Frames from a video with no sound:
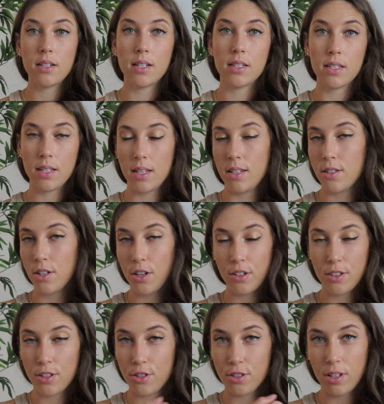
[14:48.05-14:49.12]
It's easier
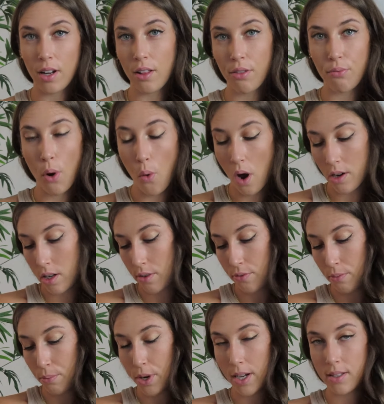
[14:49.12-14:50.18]
to just like throw on a
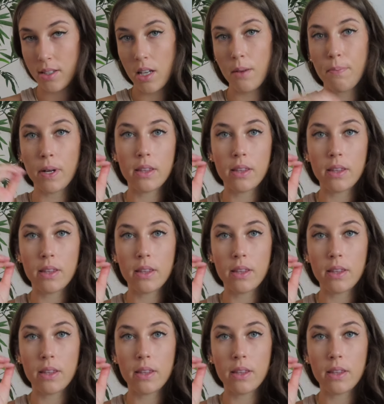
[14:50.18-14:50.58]
different bracelet,